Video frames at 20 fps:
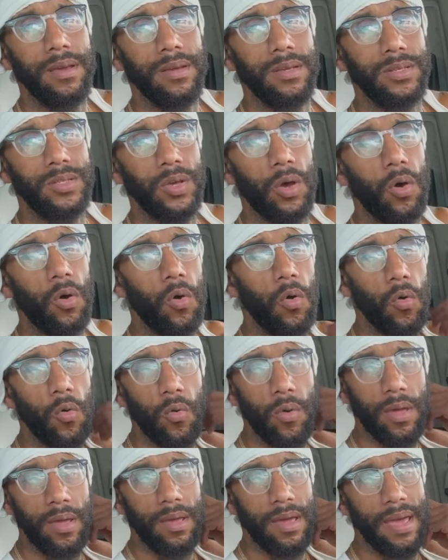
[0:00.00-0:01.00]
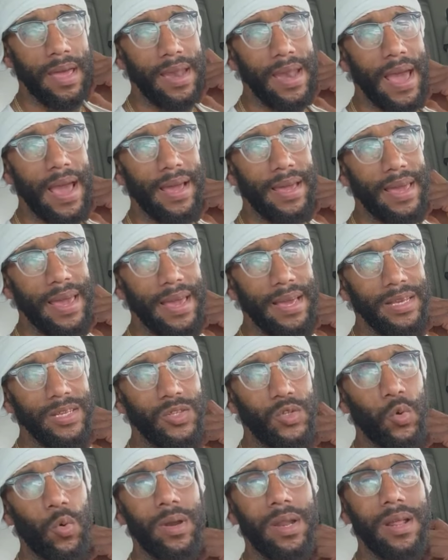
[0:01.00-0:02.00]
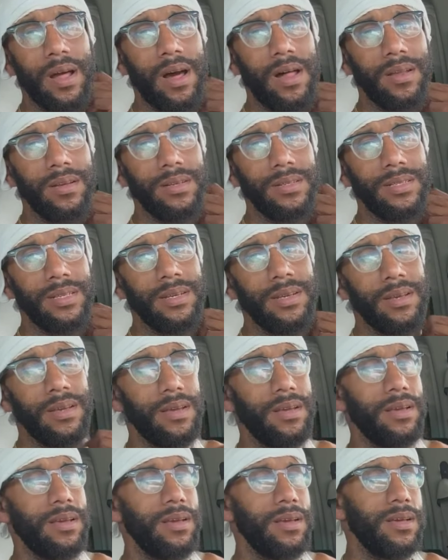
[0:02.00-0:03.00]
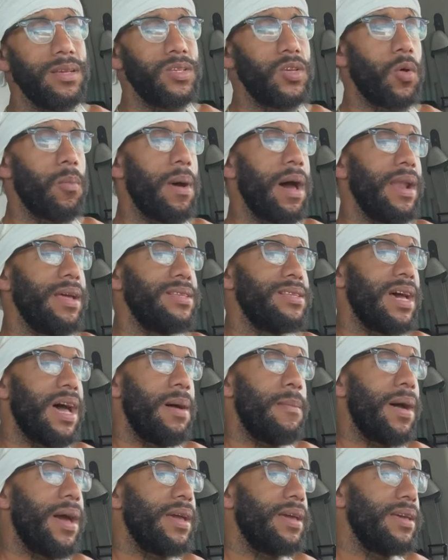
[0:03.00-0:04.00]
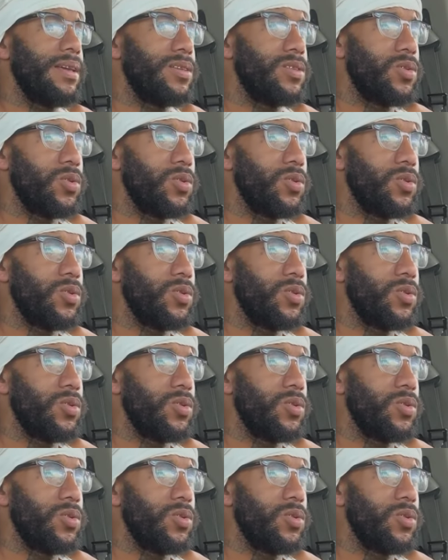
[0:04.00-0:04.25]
So in that case, $20. So by the time I get